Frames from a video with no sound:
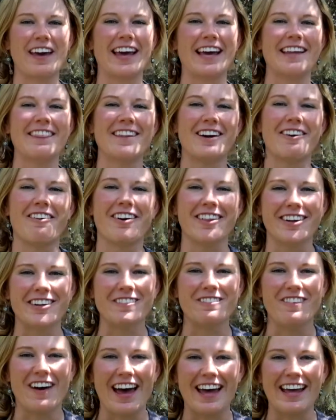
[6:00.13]
in the Northern
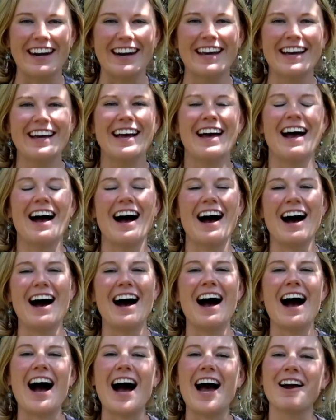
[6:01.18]
Fen. Uh,
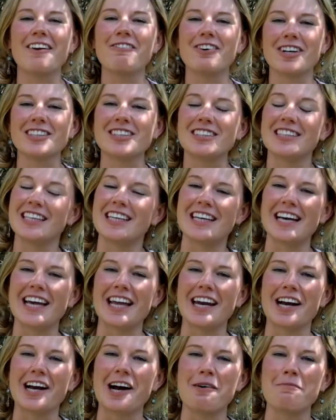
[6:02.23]
I will see you in
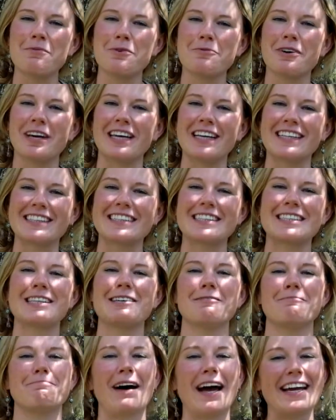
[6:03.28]
a couple weeks.
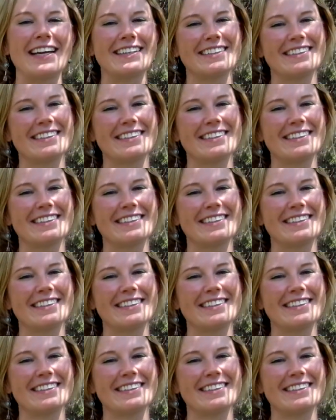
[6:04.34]
Bye.